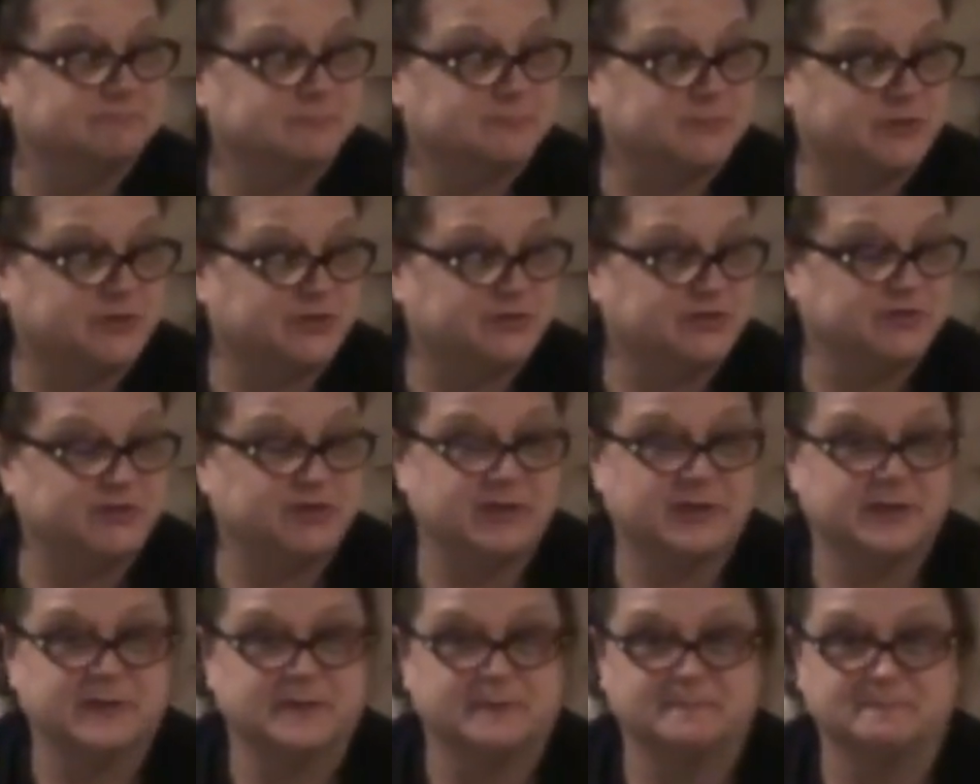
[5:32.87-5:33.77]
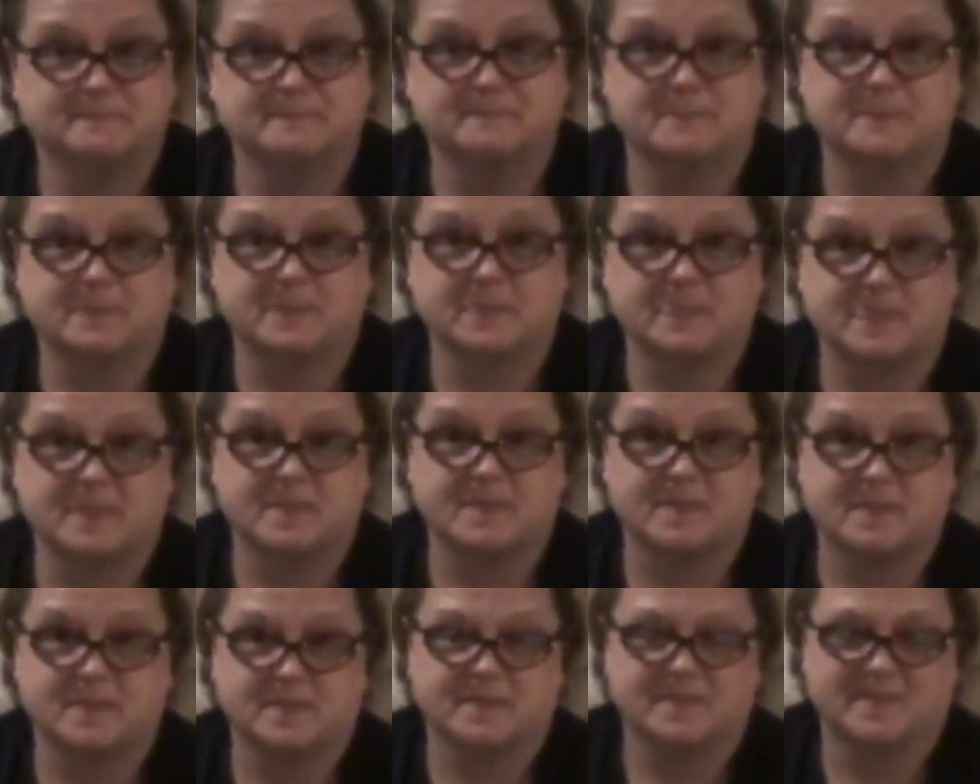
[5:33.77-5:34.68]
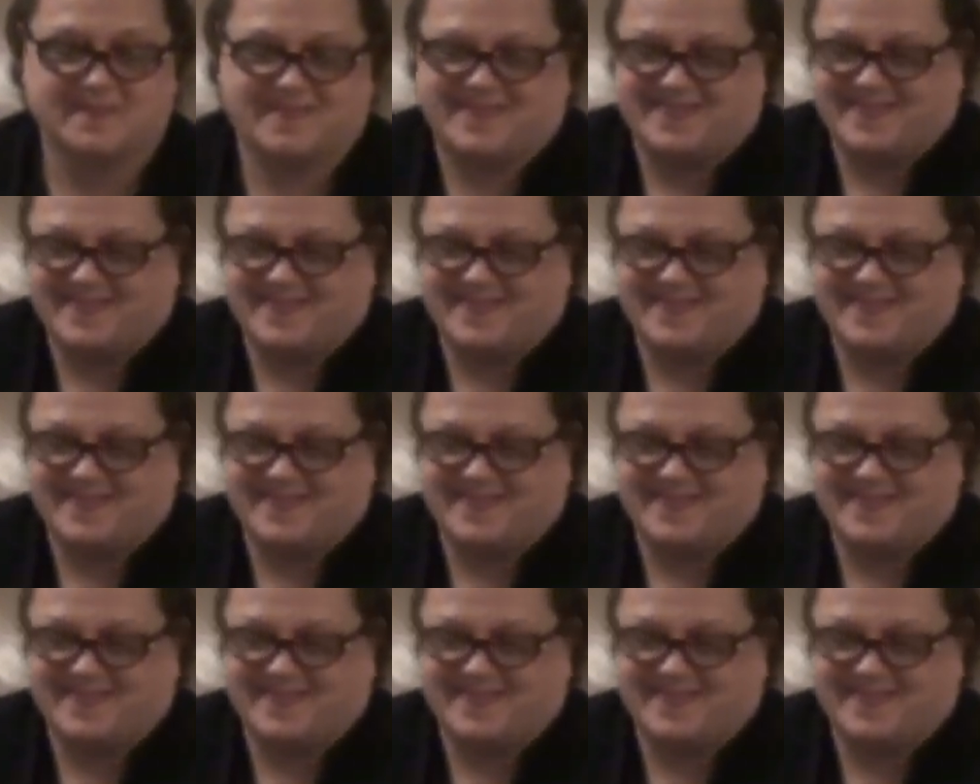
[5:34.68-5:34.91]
At least yeah. you don't snore through the movies.